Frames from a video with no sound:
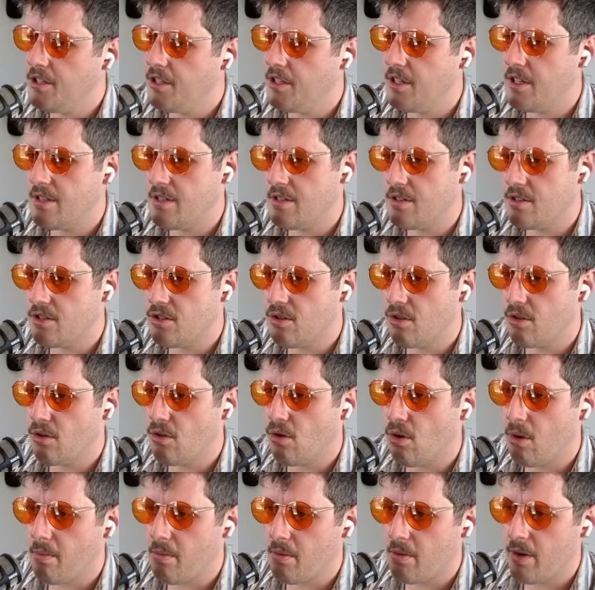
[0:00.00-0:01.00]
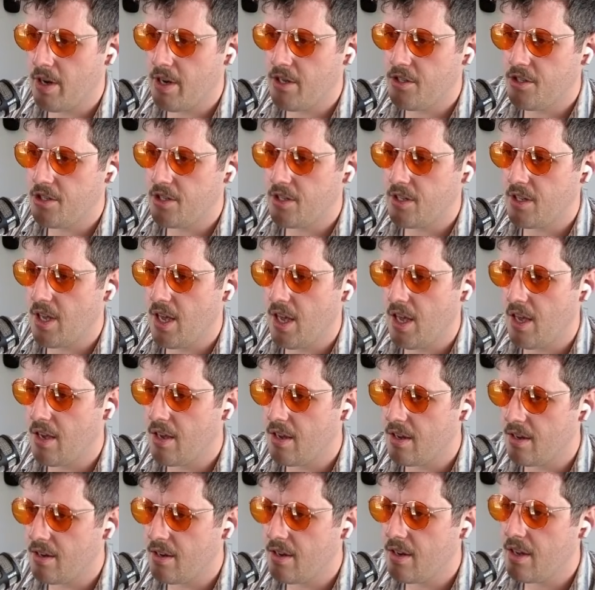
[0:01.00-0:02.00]
This is so a corporation
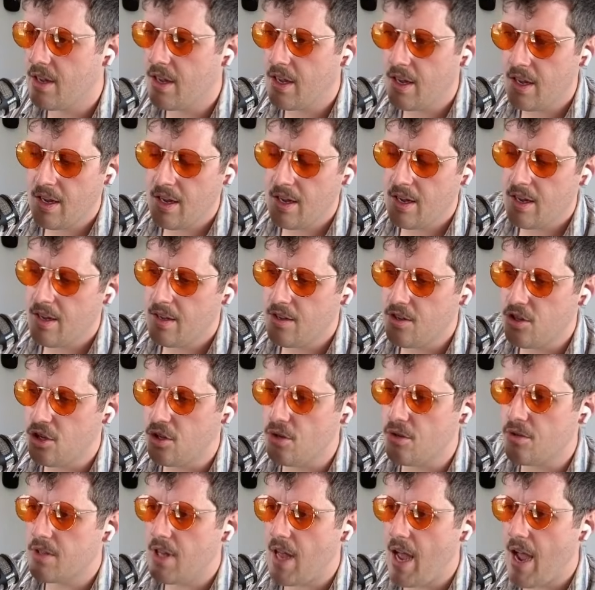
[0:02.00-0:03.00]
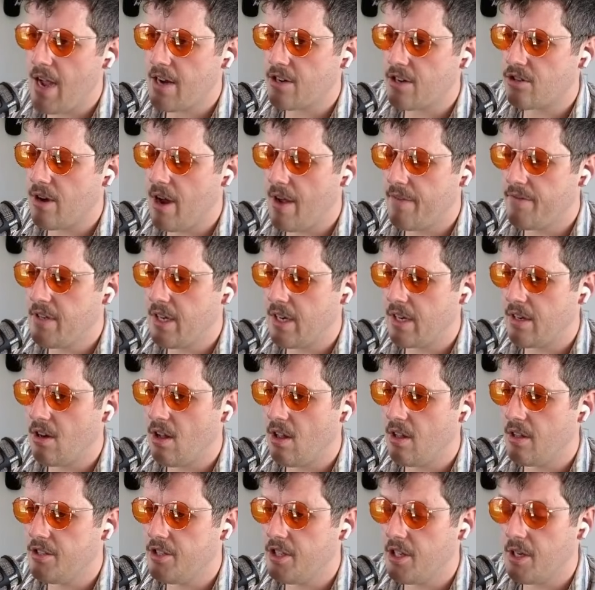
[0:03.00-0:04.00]
can use the Hashgraph
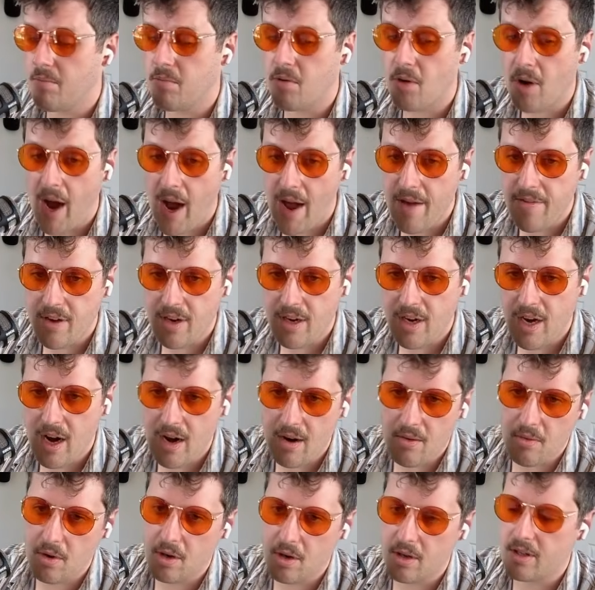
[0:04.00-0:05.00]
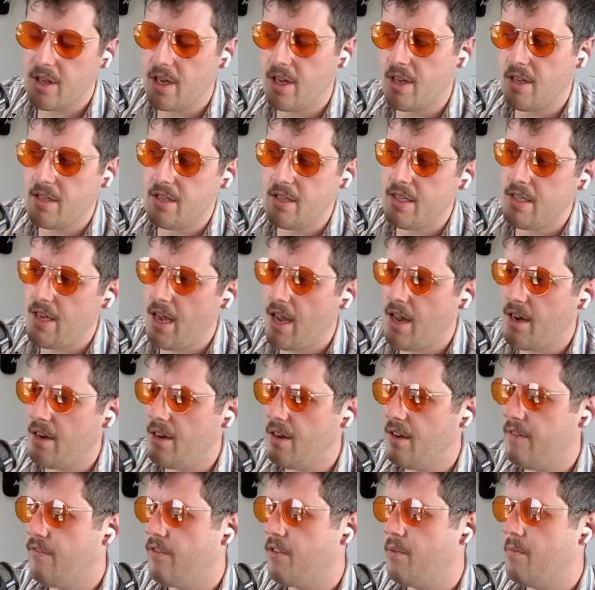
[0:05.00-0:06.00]
technology in a private network. They can send
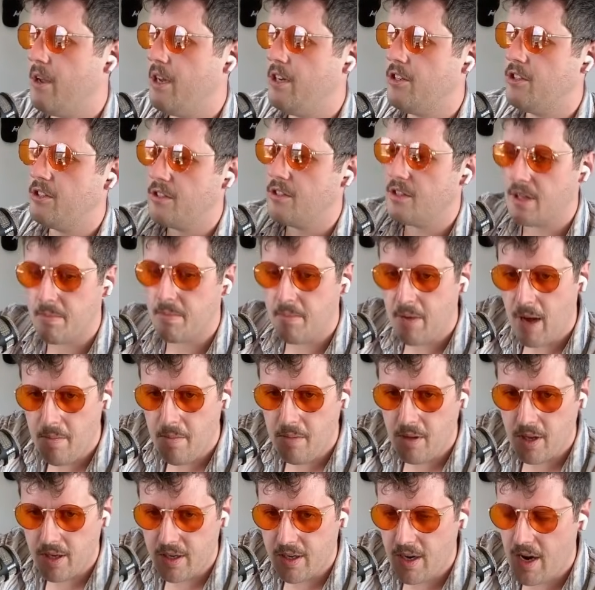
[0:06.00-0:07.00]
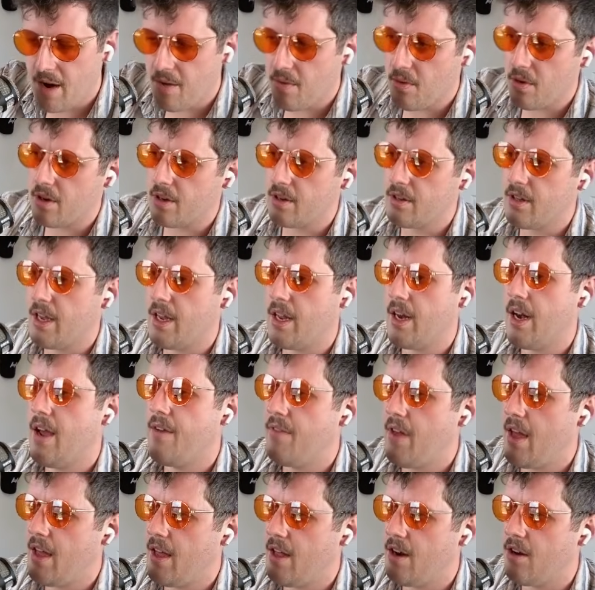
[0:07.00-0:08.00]
information to the public network. They can have
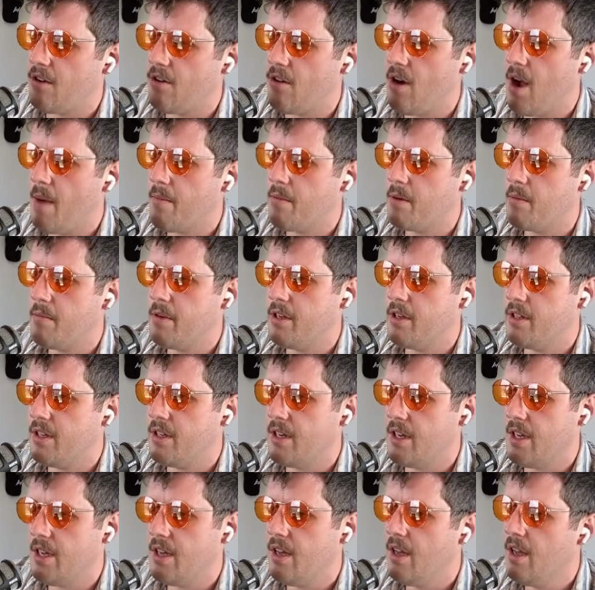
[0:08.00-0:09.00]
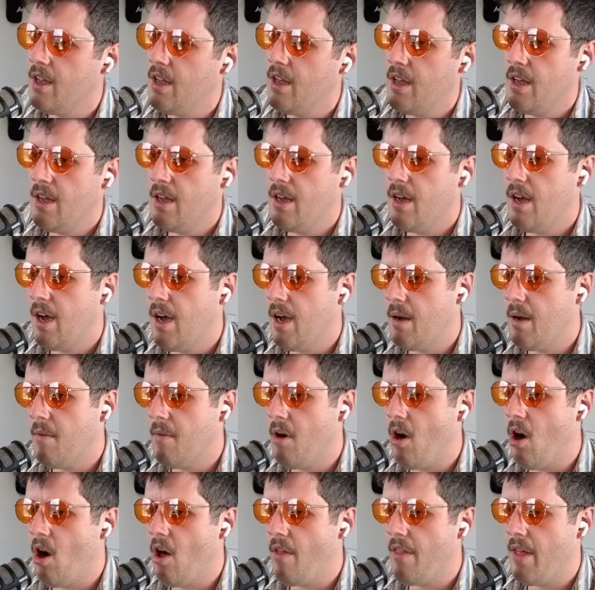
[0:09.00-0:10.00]
that interoperability,
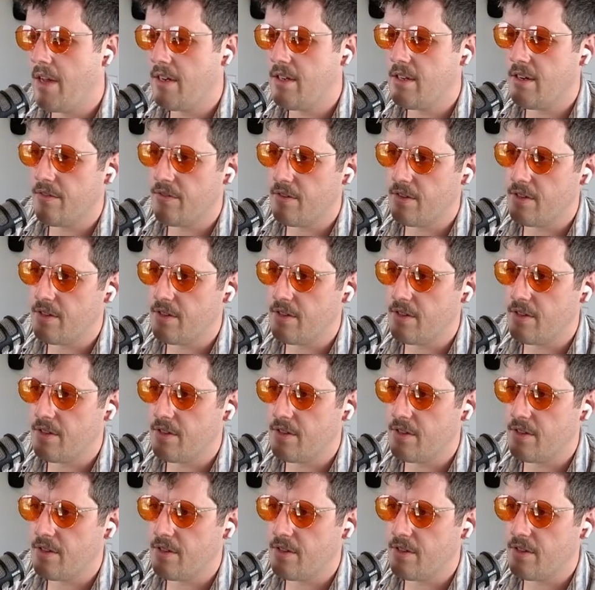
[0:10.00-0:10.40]
all that different